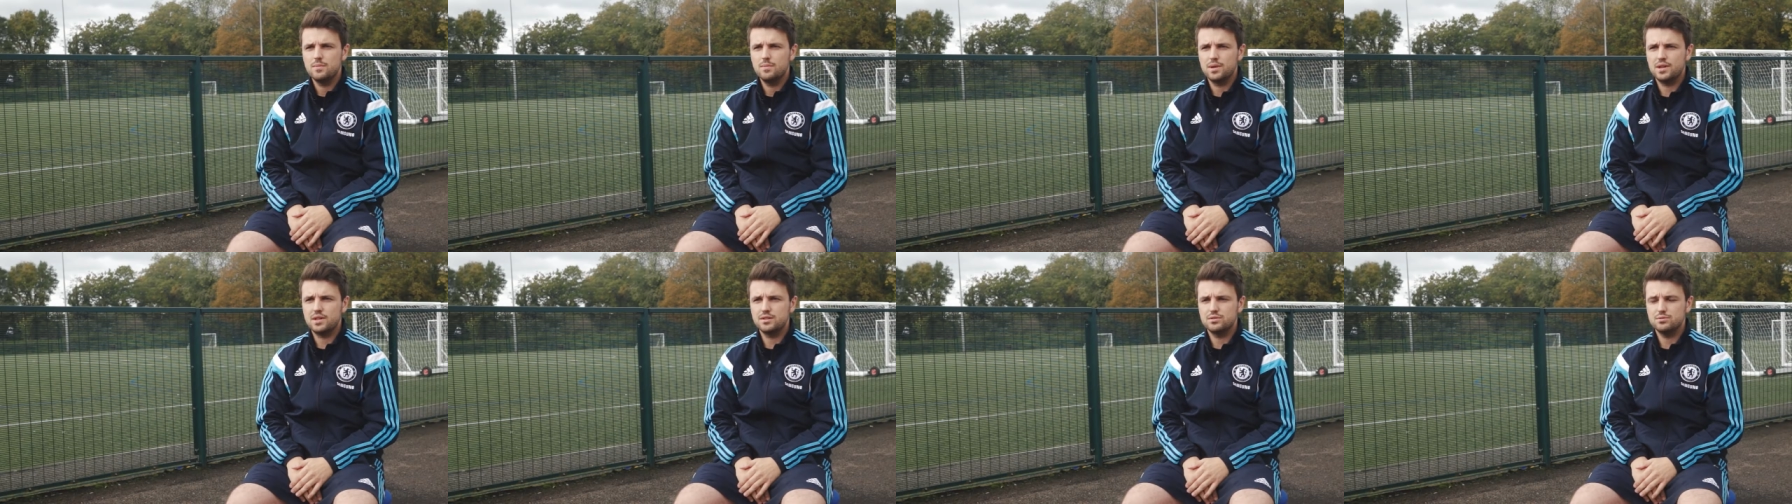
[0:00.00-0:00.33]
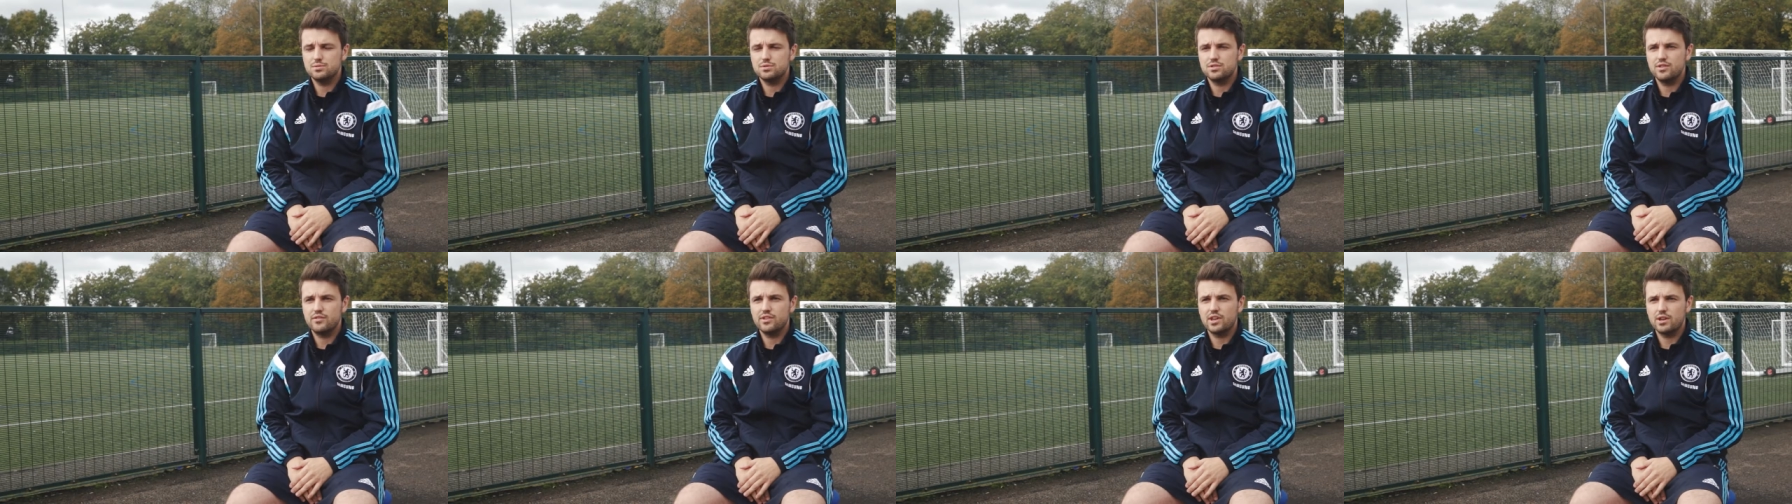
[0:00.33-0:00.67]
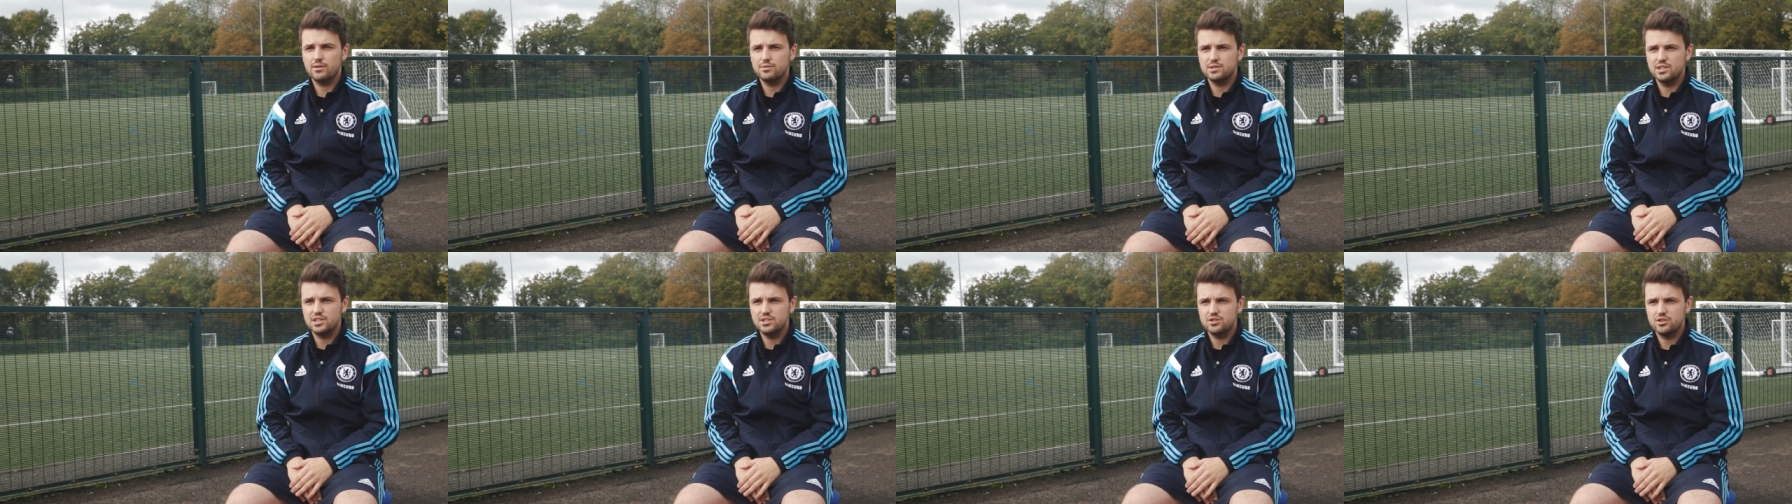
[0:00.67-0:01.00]
because it was something
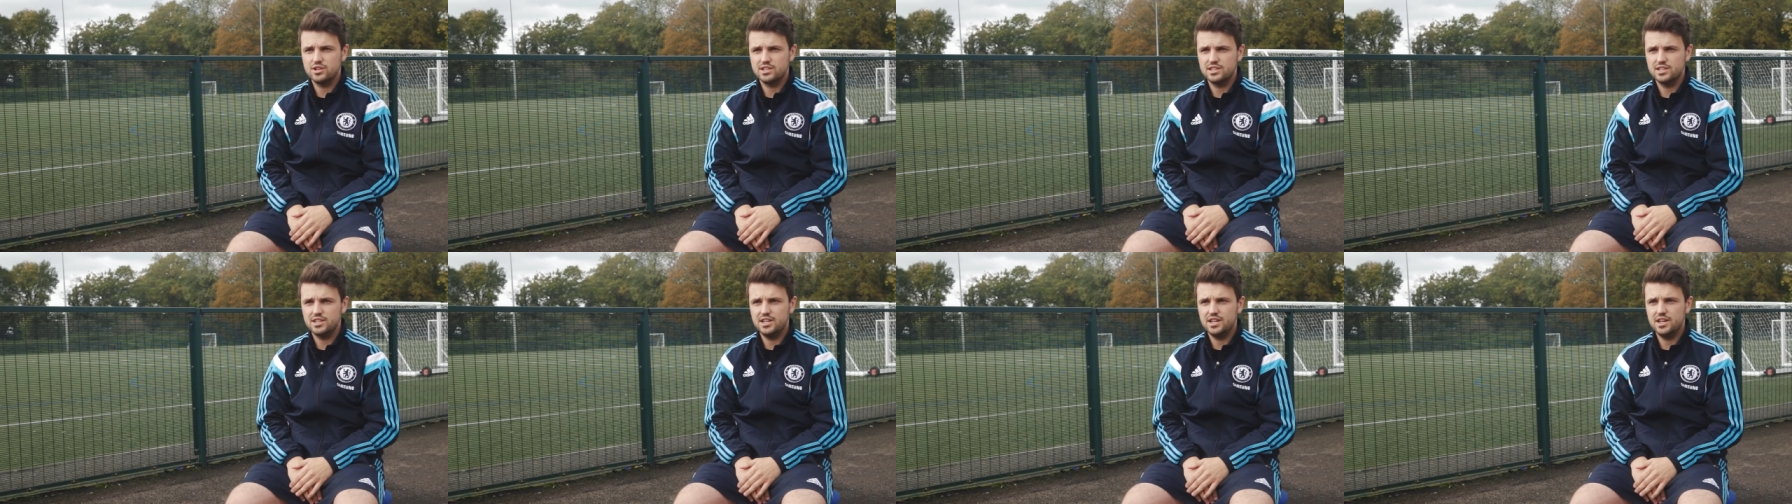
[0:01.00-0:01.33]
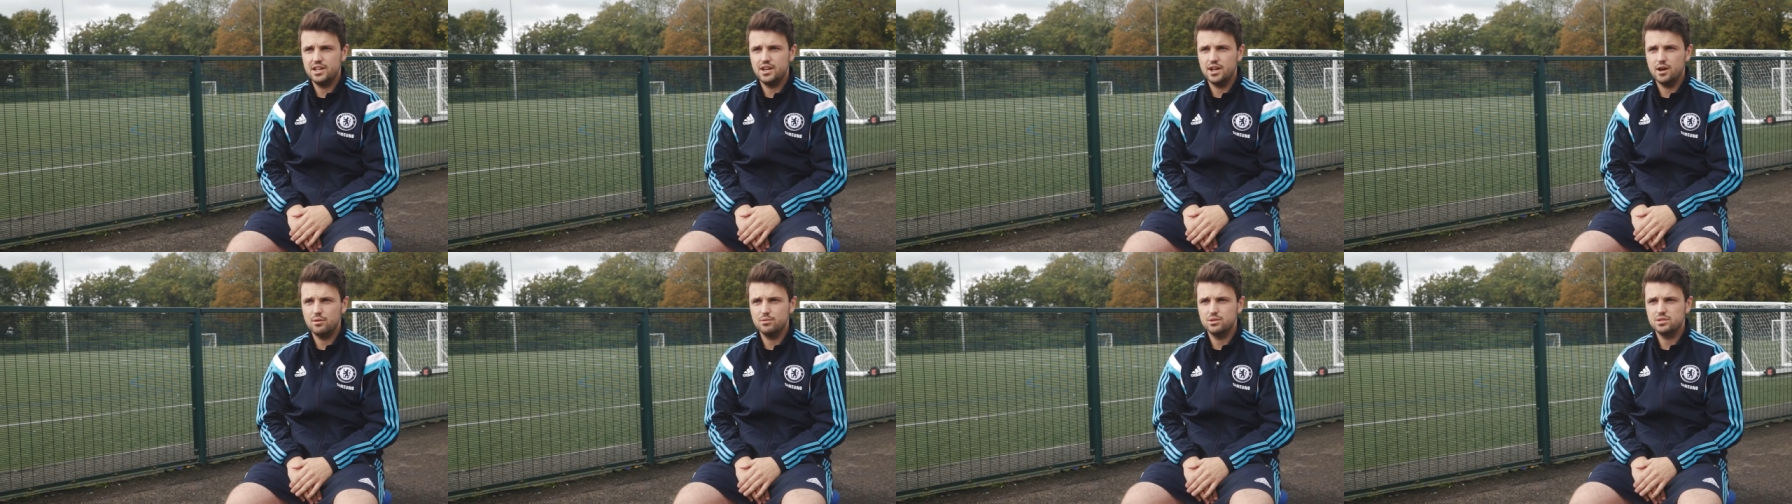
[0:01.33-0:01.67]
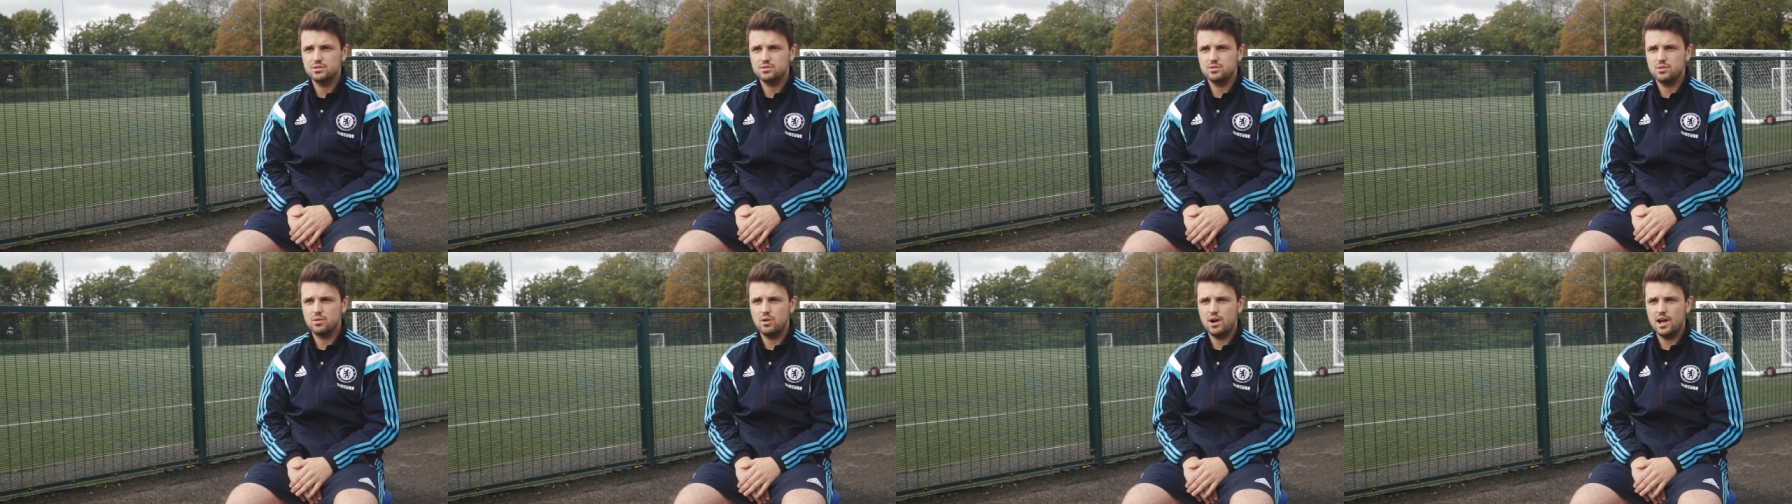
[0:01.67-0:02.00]
I was interested in. I
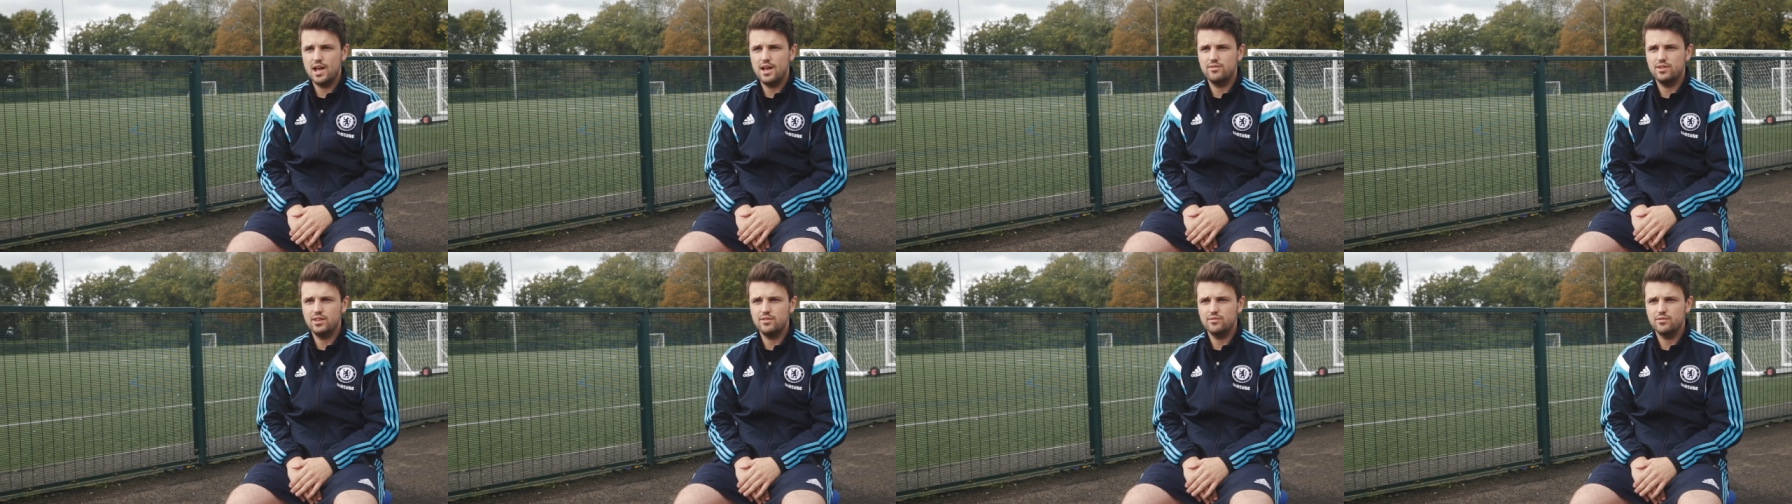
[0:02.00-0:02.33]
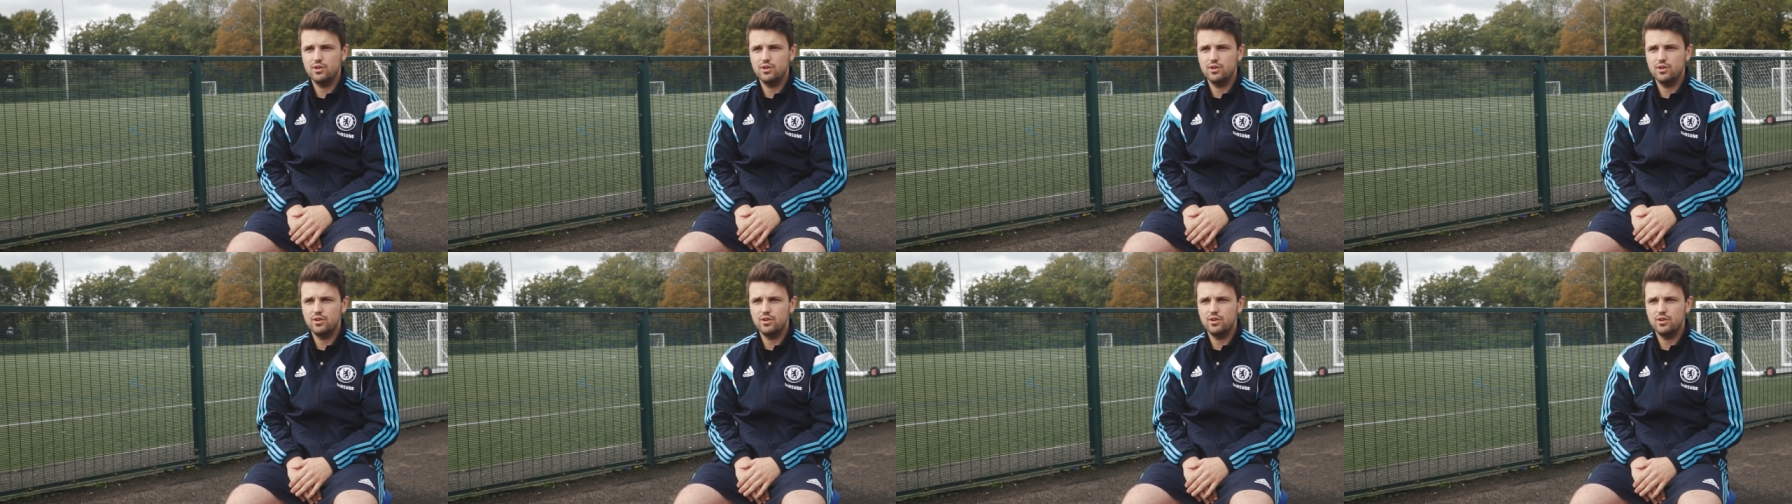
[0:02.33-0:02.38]
was quite heavily